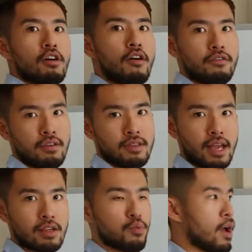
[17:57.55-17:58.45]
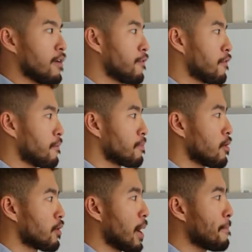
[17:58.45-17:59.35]
of this next wave.
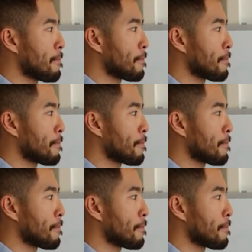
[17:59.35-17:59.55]
Okay?